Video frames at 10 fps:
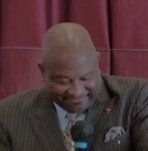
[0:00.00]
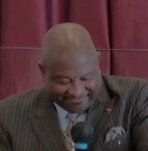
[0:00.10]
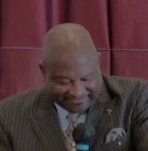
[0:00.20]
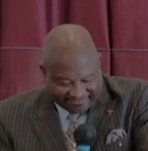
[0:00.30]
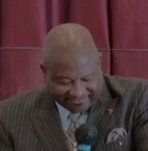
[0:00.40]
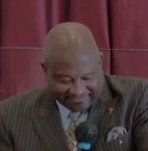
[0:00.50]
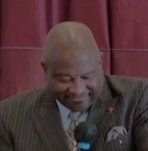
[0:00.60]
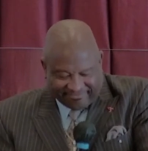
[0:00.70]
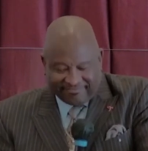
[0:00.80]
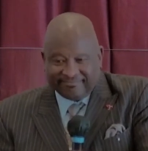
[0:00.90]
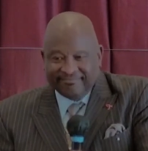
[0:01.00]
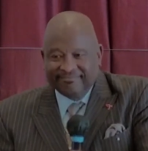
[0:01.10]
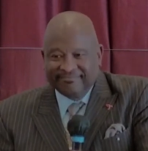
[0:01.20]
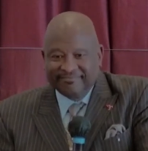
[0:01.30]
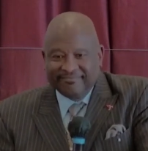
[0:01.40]

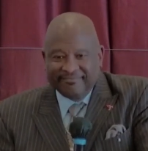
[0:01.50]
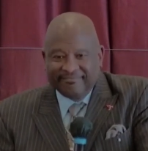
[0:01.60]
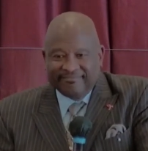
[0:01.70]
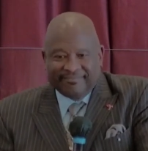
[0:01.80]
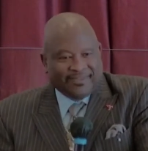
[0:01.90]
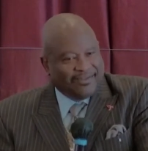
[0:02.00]
[no speech]